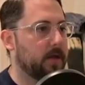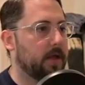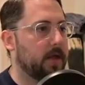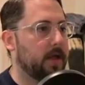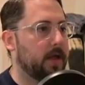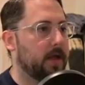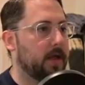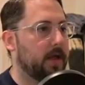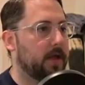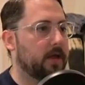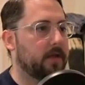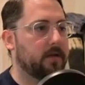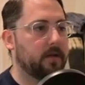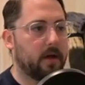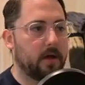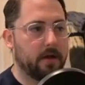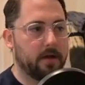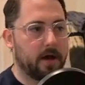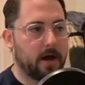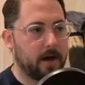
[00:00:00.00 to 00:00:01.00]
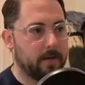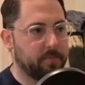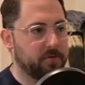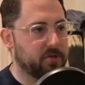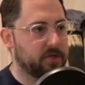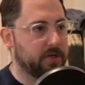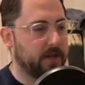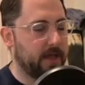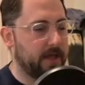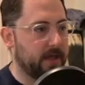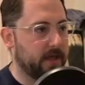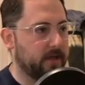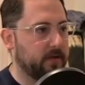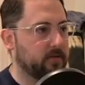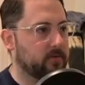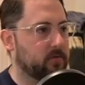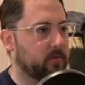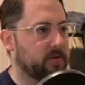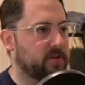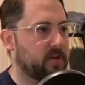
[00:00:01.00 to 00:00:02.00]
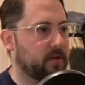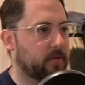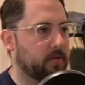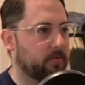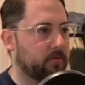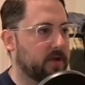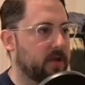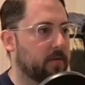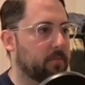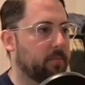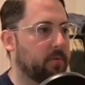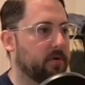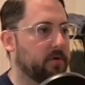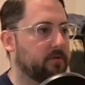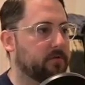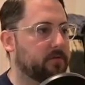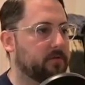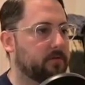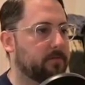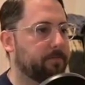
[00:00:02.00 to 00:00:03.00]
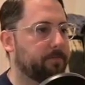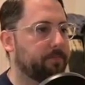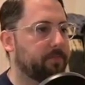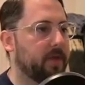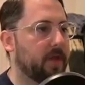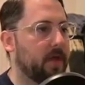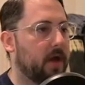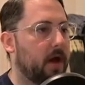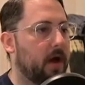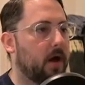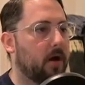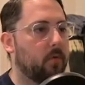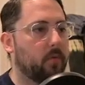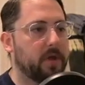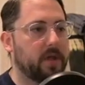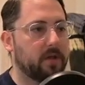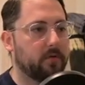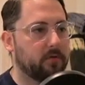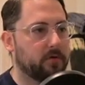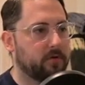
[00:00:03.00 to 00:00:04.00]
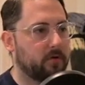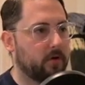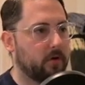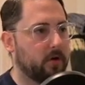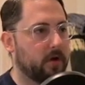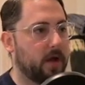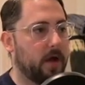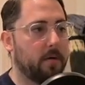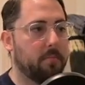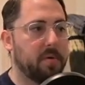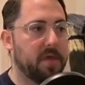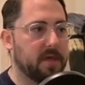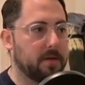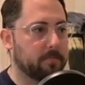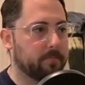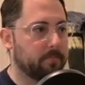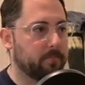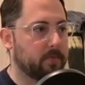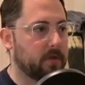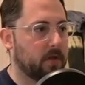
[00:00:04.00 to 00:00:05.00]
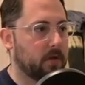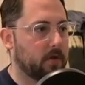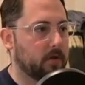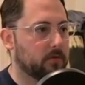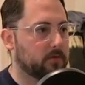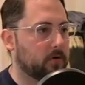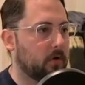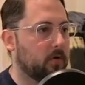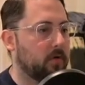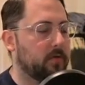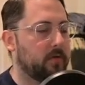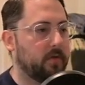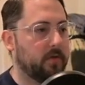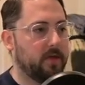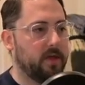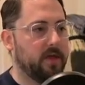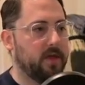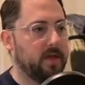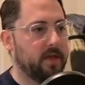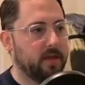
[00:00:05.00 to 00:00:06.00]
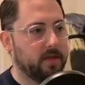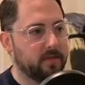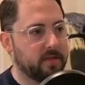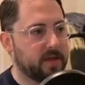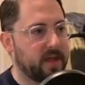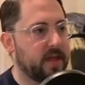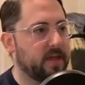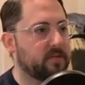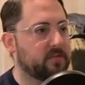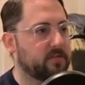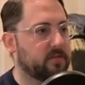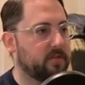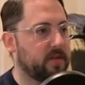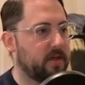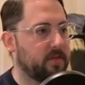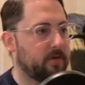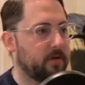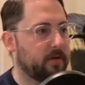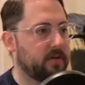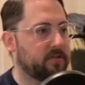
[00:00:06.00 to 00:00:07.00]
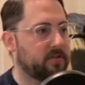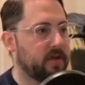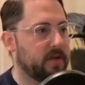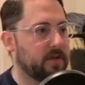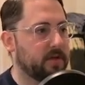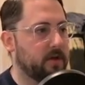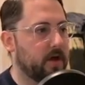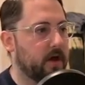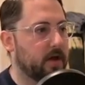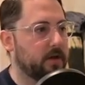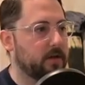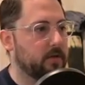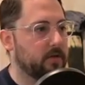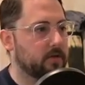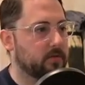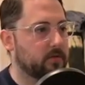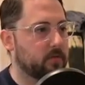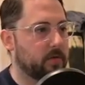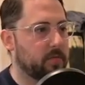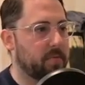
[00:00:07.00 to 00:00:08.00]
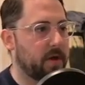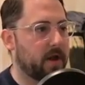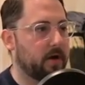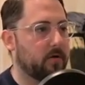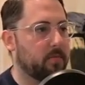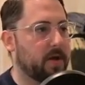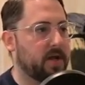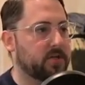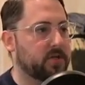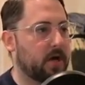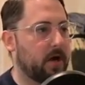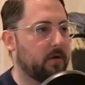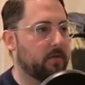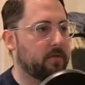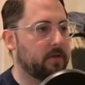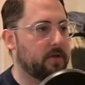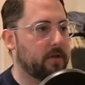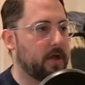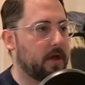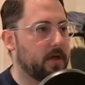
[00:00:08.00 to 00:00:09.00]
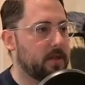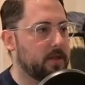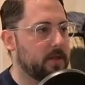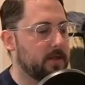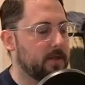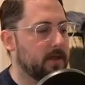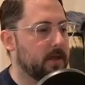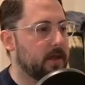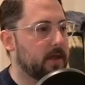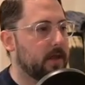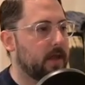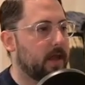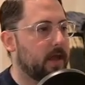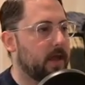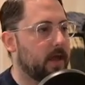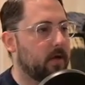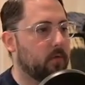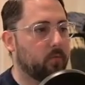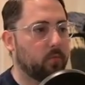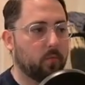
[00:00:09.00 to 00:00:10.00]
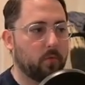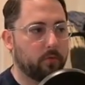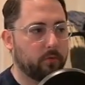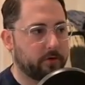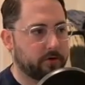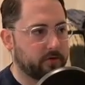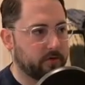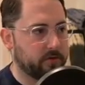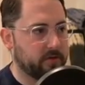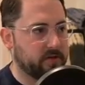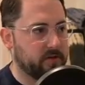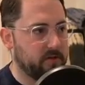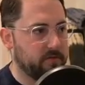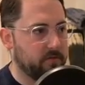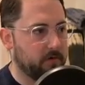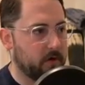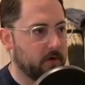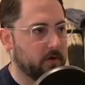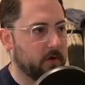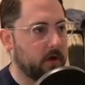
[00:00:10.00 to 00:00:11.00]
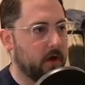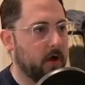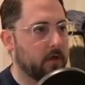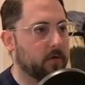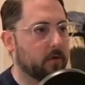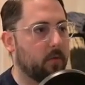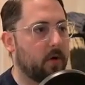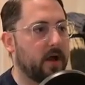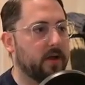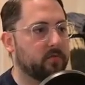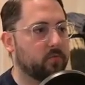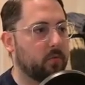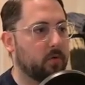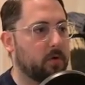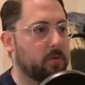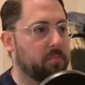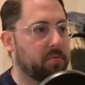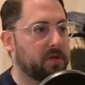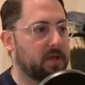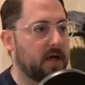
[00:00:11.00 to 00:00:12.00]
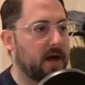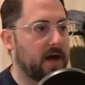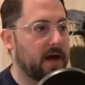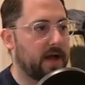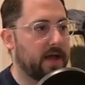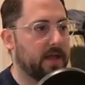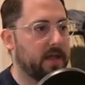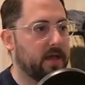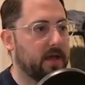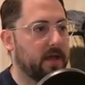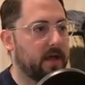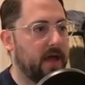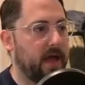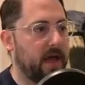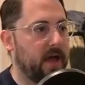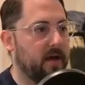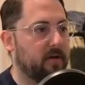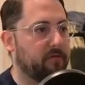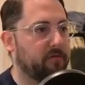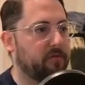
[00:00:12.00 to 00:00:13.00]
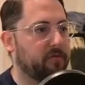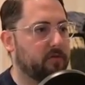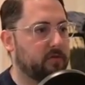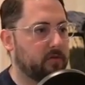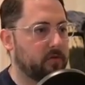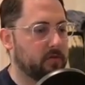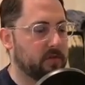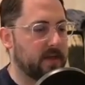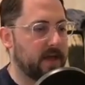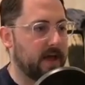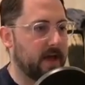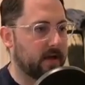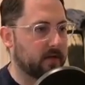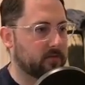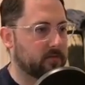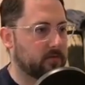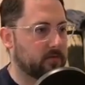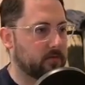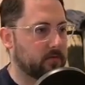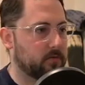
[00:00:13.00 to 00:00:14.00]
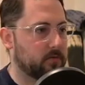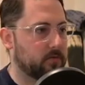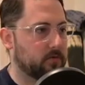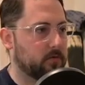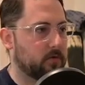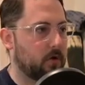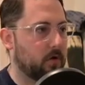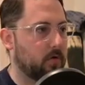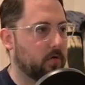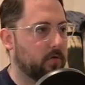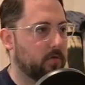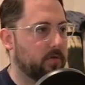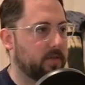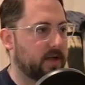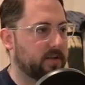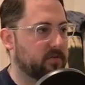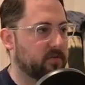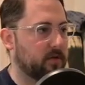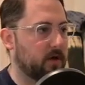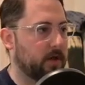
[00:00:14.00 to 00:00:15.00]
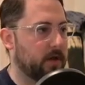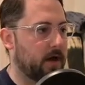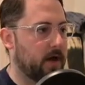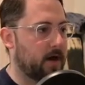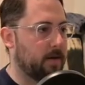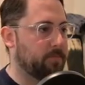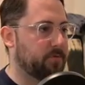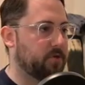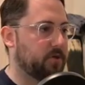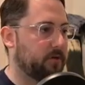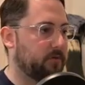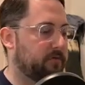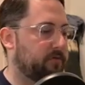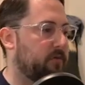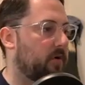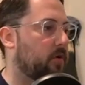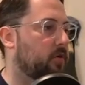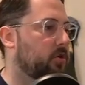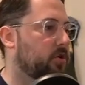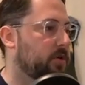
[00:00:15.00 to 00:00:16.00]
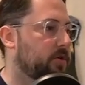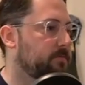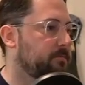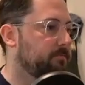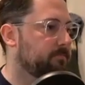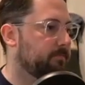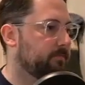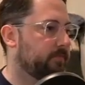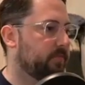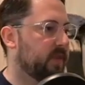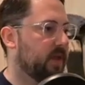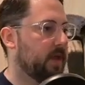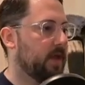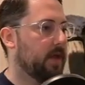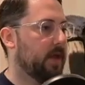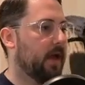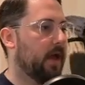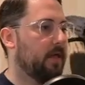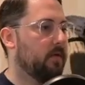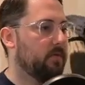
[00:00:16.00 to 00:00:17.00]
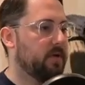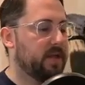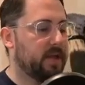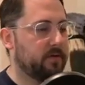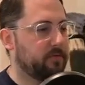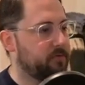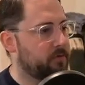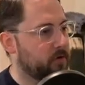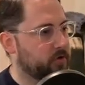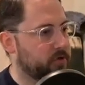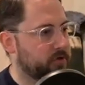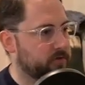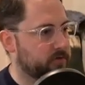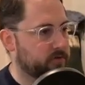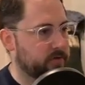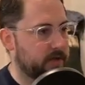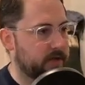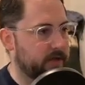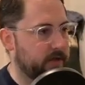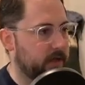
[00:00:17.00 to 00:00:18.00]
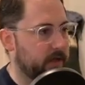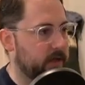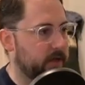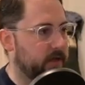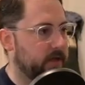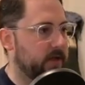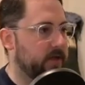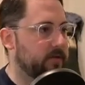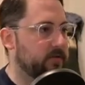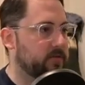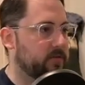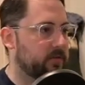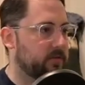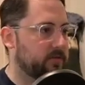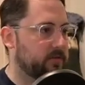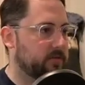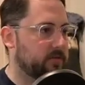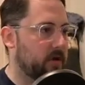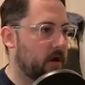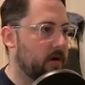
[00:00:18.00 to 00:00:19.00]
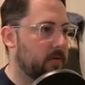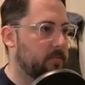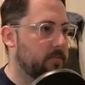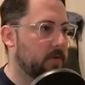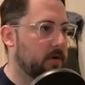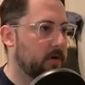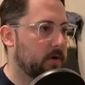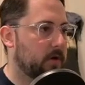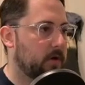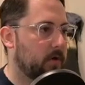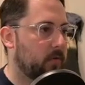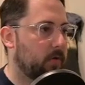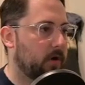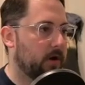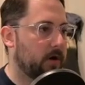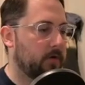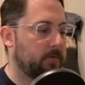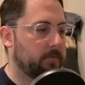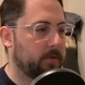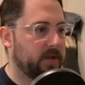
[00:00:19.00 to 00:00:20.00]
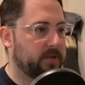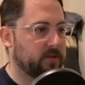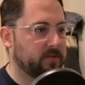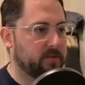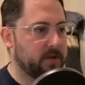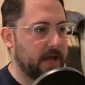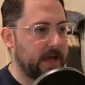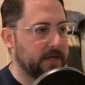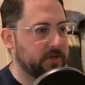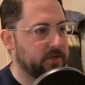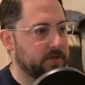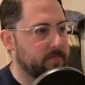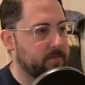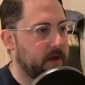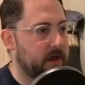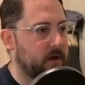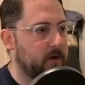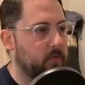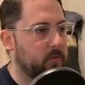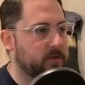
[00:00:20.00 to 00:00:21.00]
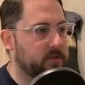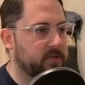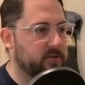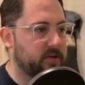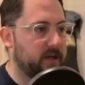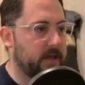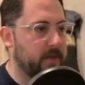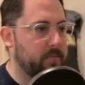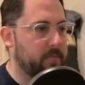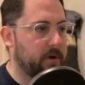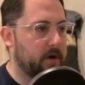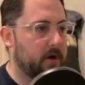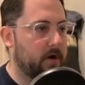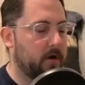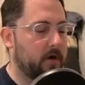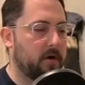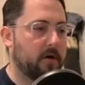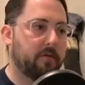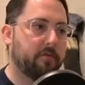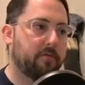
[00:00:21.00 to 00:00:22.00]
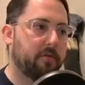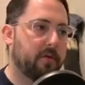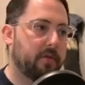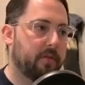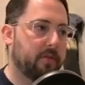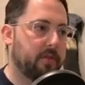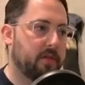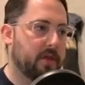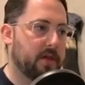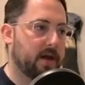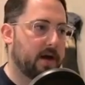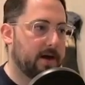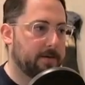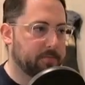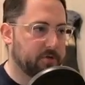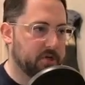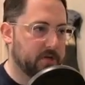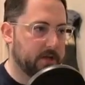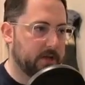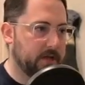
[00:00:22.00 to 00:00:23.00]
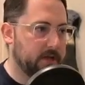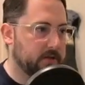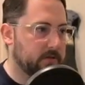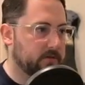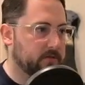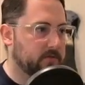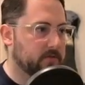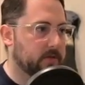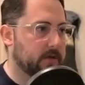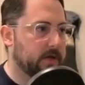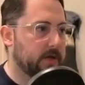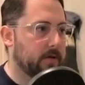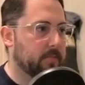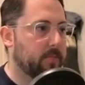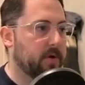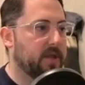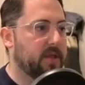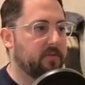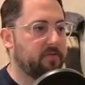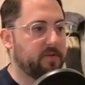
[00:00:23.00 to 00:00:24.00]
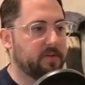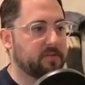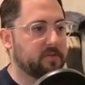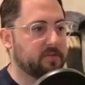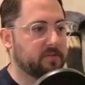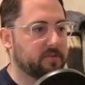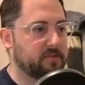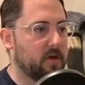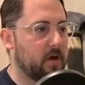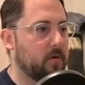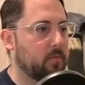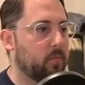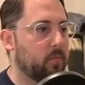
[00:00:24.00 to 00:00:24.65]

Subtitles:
and an option A, so we take 3 inputs, we can return a B. So in the case that there is a none, so we pattern match out the none, and we'll return the default. Otherwise, we'll apply f to the x. So that's an option function. And then we can have functions like is_sum, where it doesn't actually matter what the type of the option is, but if it's a sum, we're